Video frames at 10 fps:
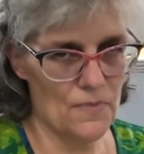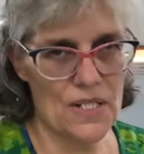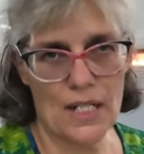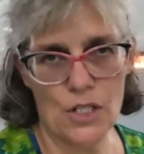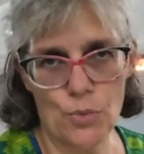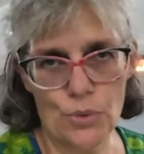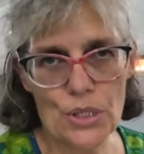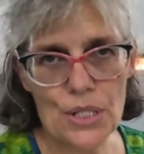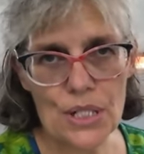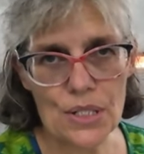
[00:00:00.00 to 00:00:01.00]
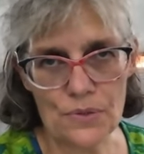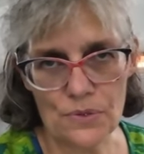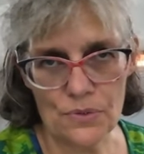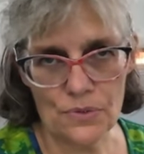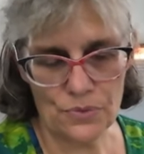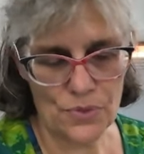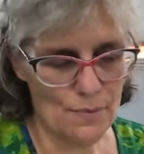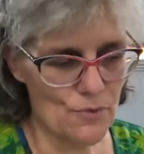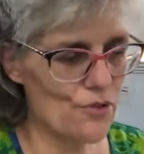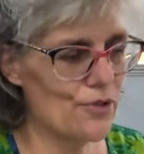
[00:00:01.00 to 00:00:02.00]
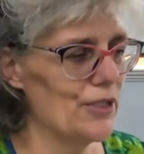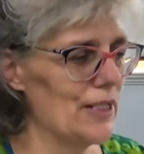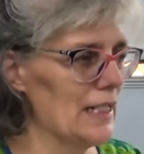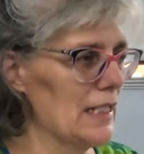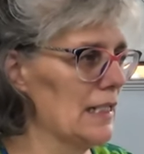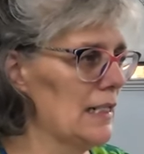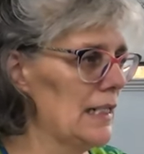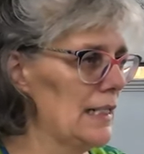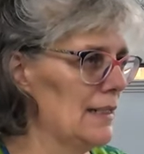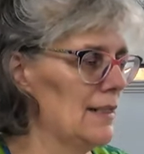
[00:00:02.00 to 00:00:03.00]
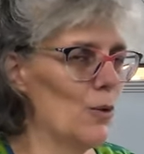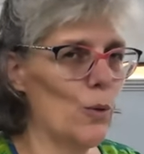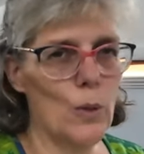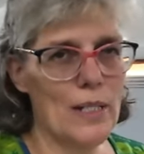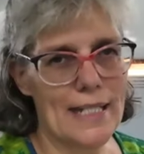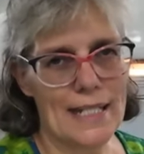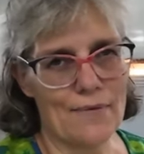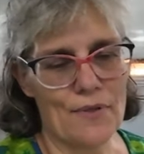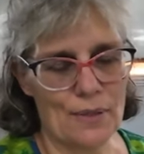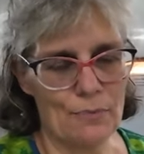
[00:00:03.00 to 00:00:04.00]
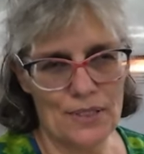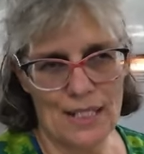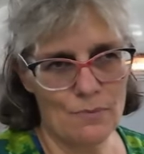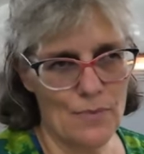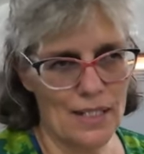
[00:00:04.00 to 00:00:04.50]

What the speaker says: sketchbooks to do some drawing, all that stuff. So it doesn't